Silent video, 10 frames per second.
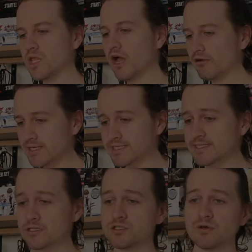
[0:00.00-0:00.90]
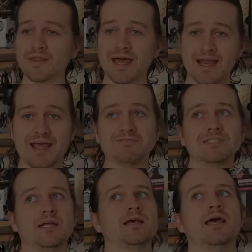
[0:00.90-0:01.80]
I would consider doing that and having
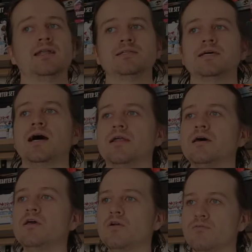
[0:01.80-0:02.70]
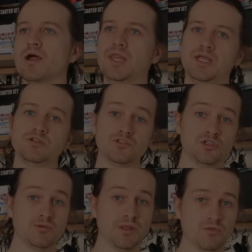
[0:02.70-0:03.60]
dedicated data rather than
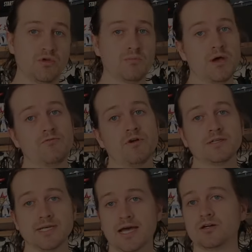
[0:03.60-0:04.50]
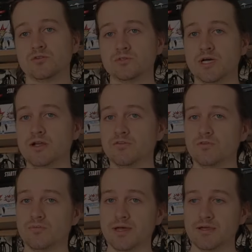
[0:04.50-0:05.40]
chewing through my phone's actual data
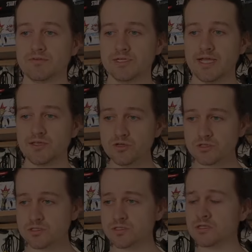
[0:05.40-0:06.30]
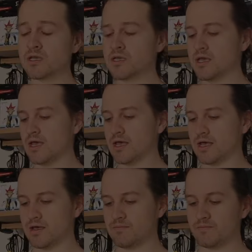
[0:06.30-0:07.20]
for my everyday use.
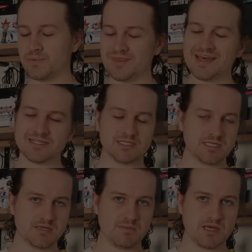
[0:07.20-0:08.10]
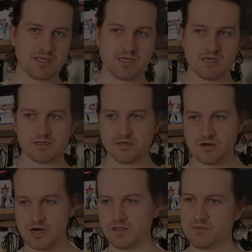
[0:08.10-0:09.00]
But that's just a me thing. I know
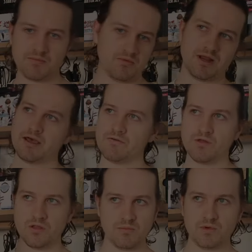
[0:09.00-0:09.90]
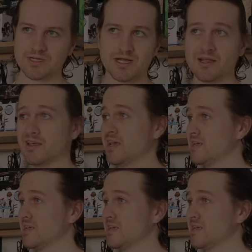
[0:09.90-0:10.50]
other people would have a lot more data.